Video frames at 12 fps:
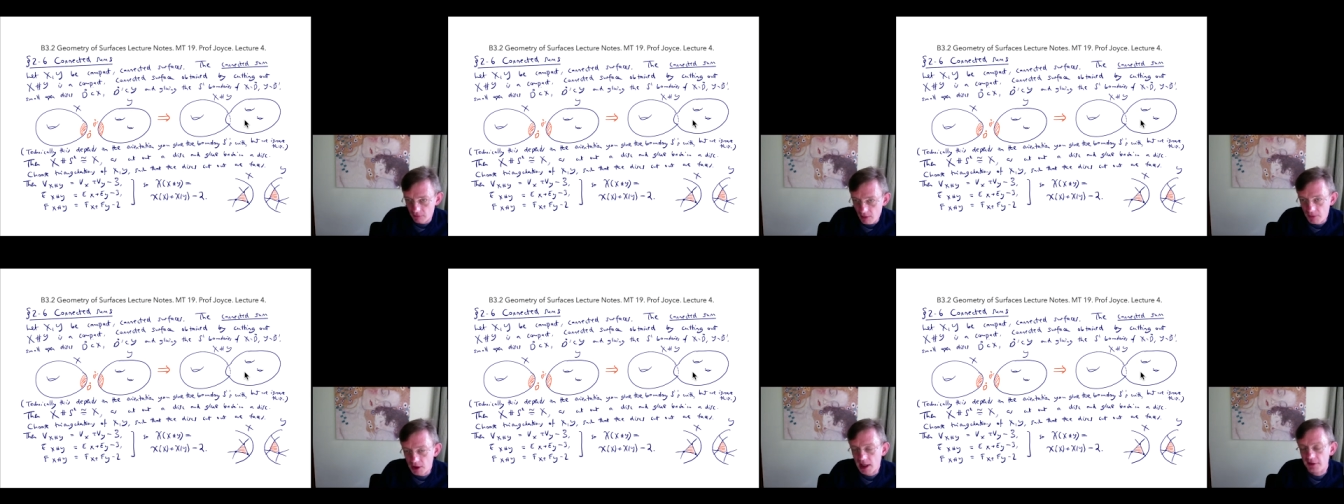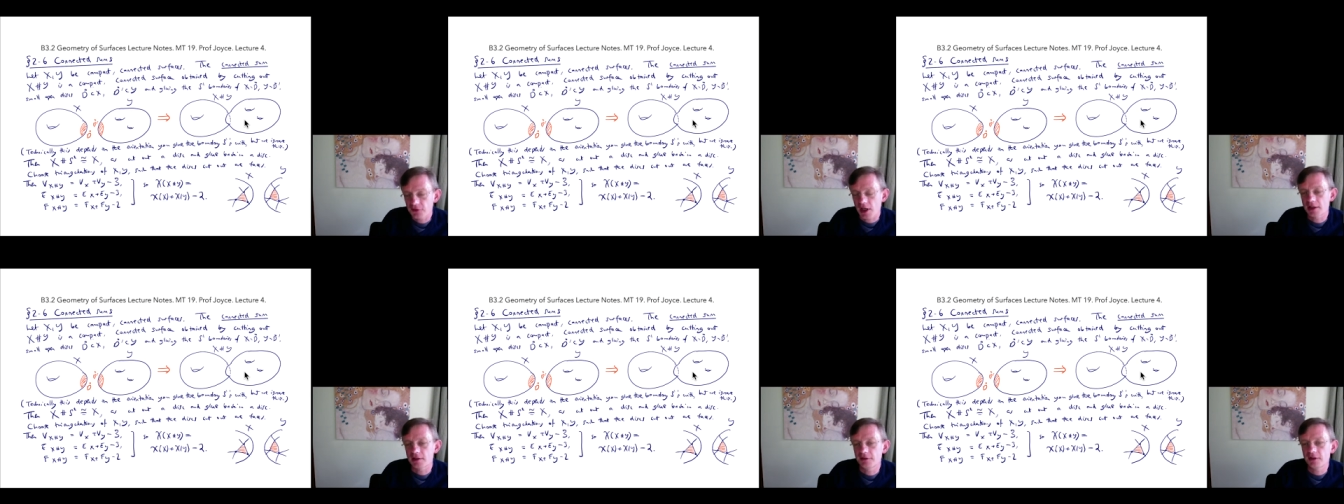From the
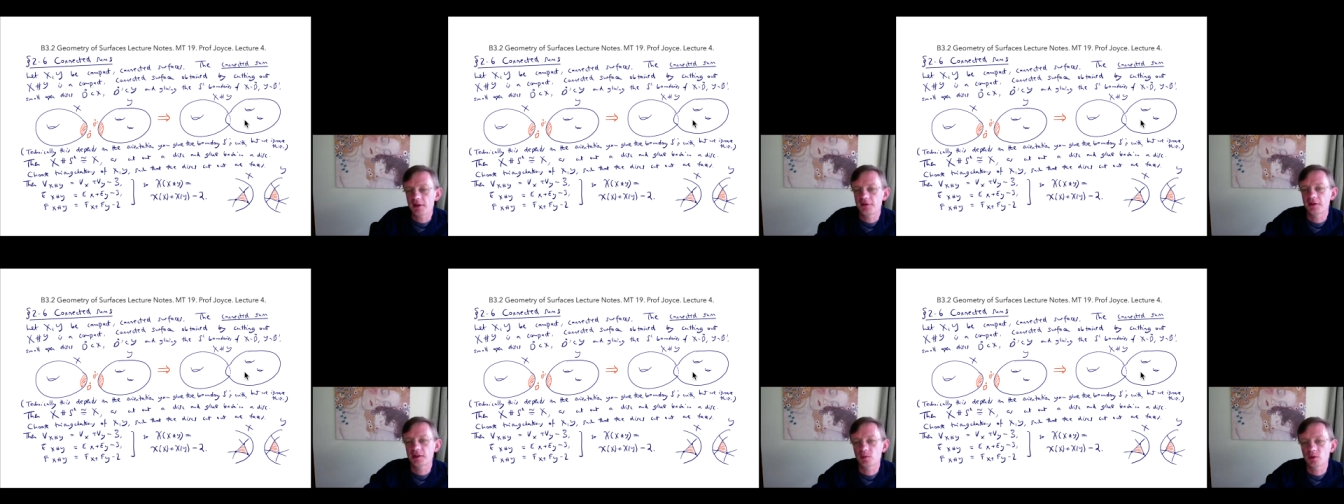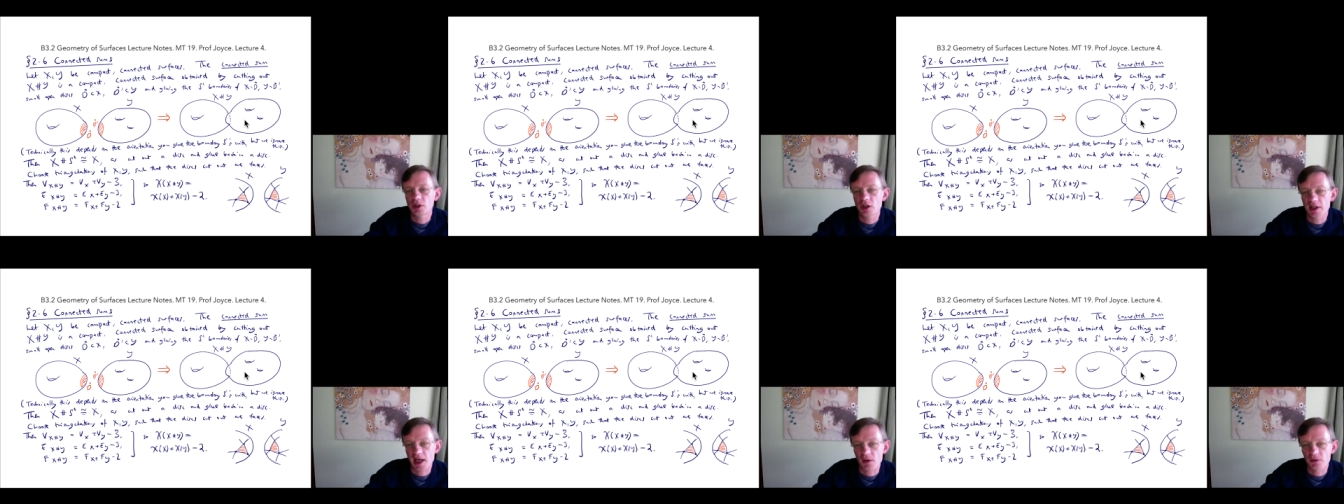classification of surfaces, it will
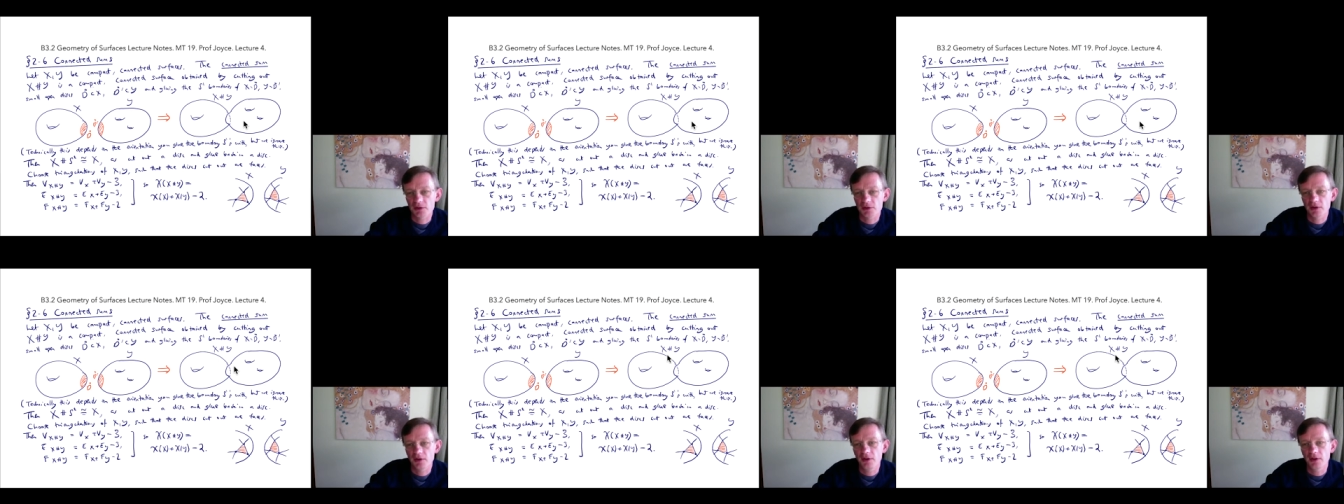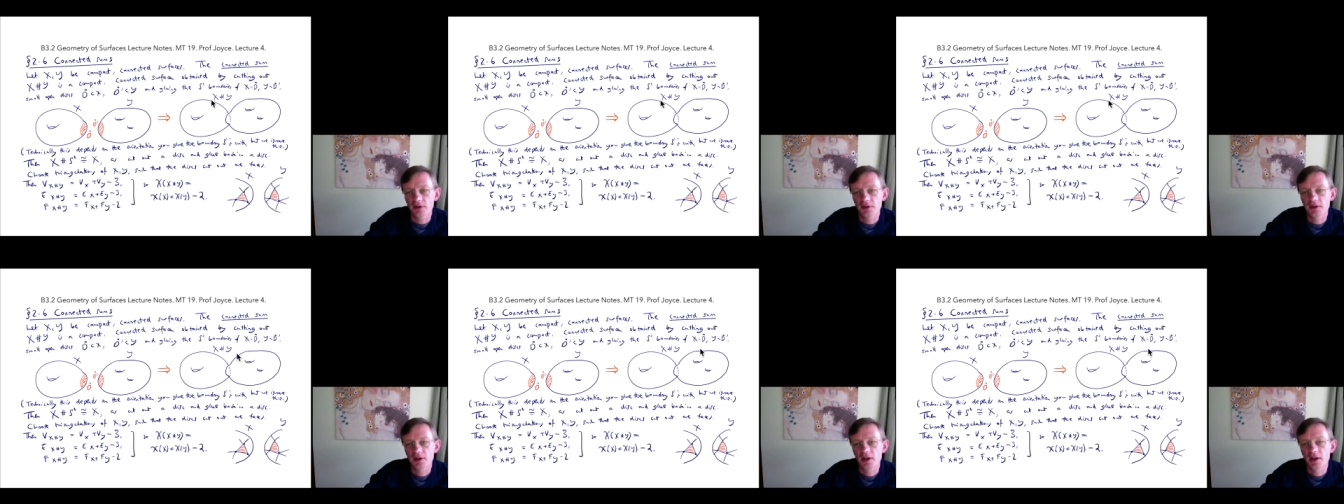turn out that
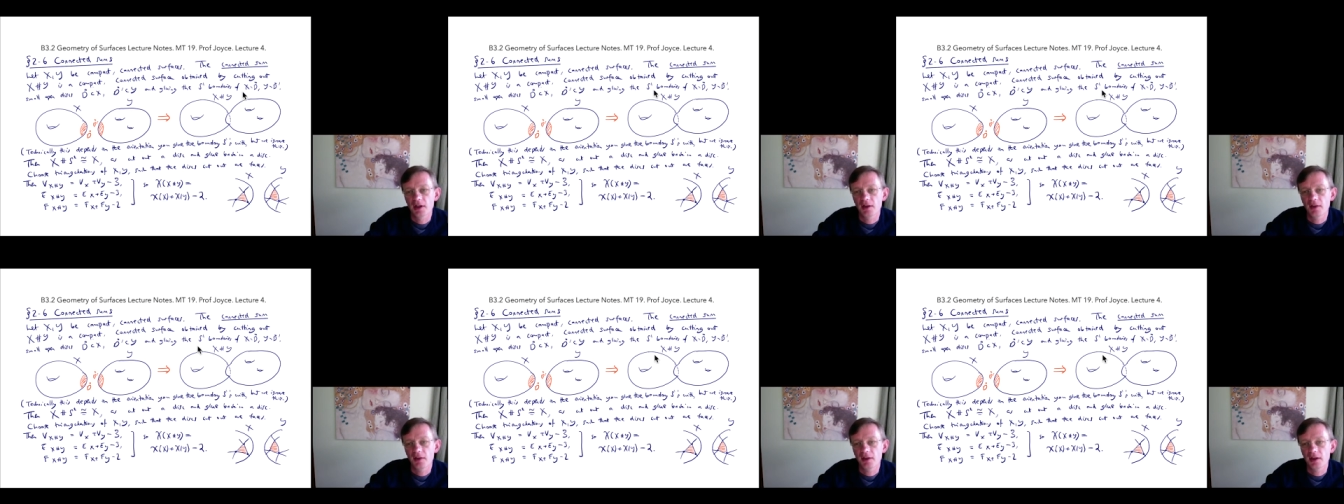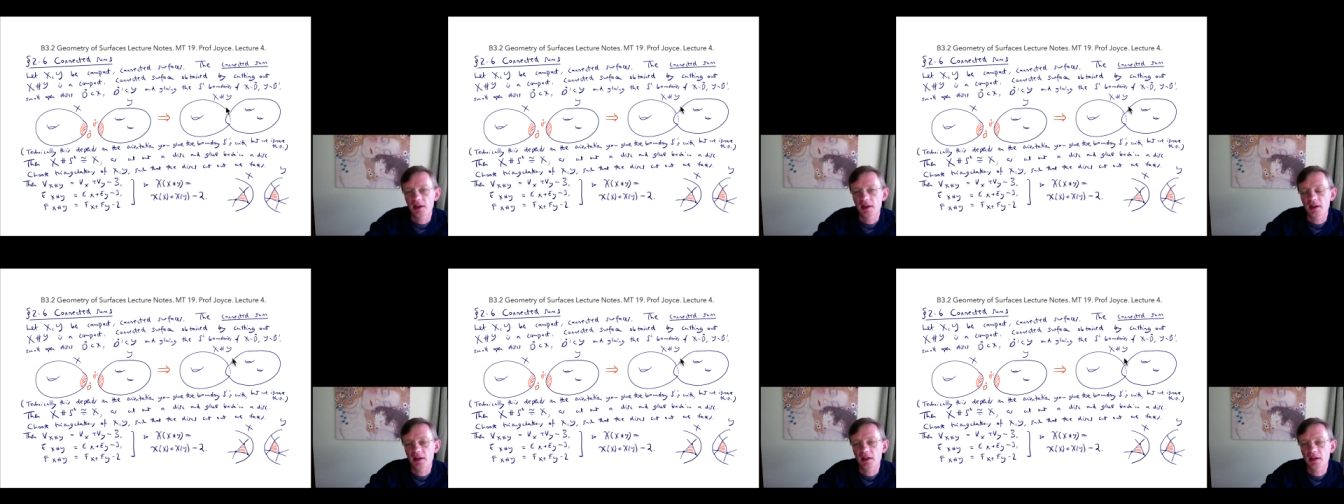the
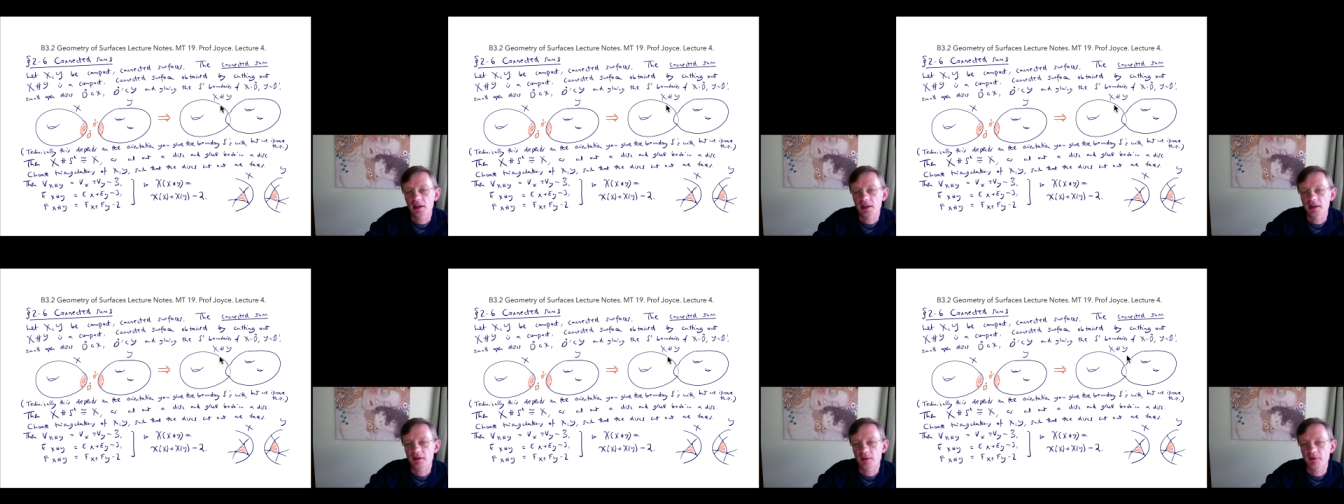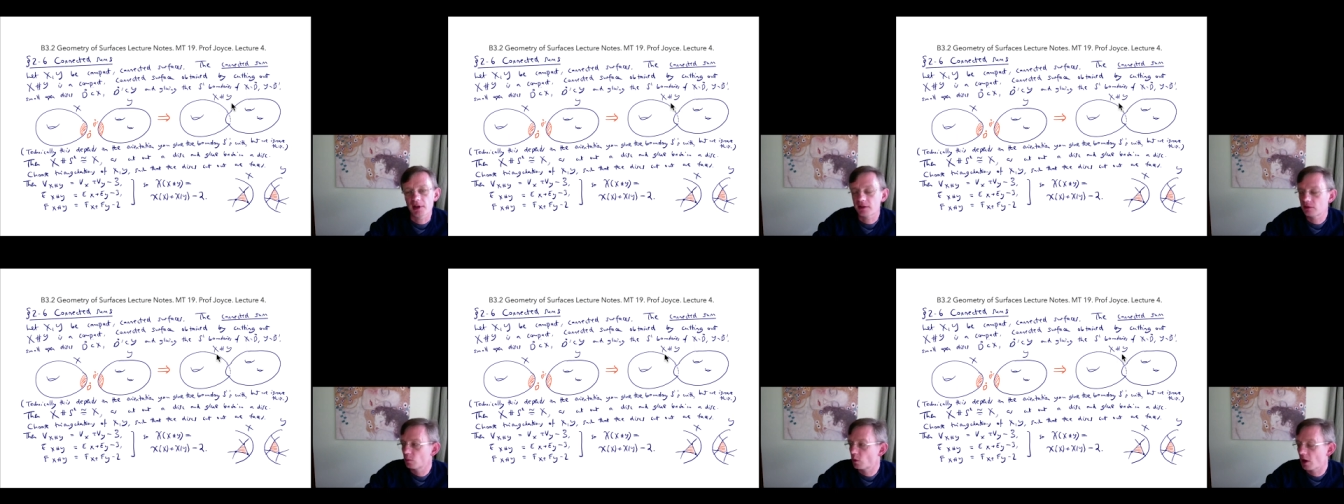connected sum of
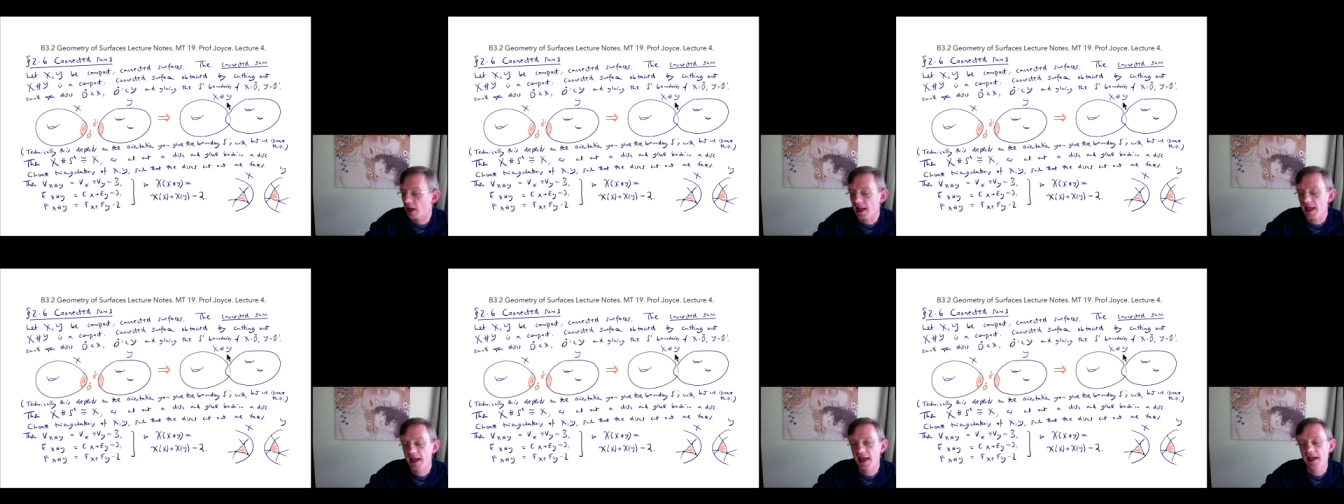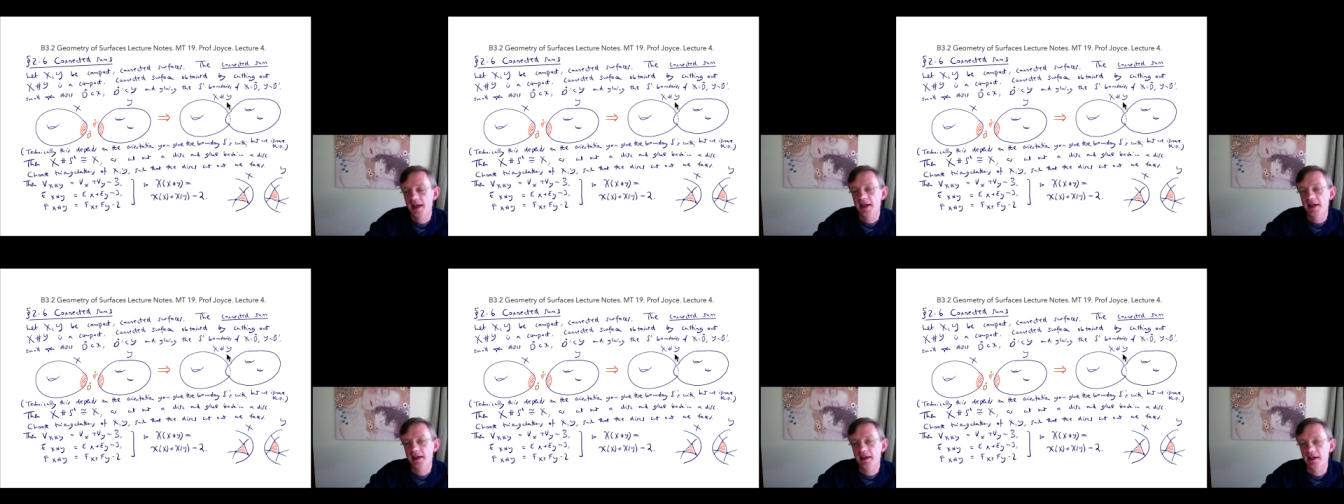x and y
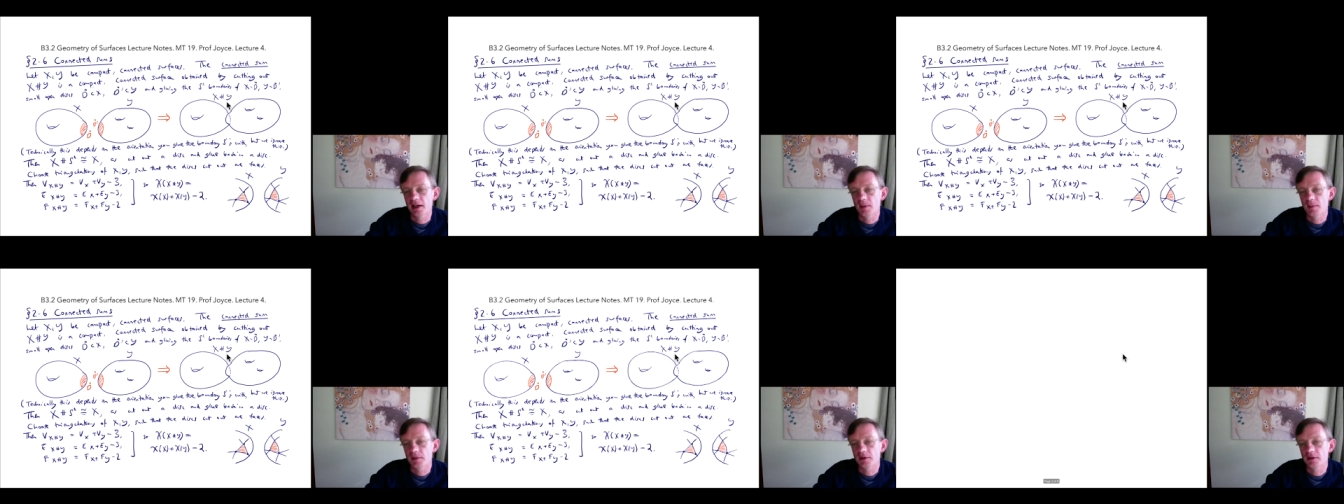um,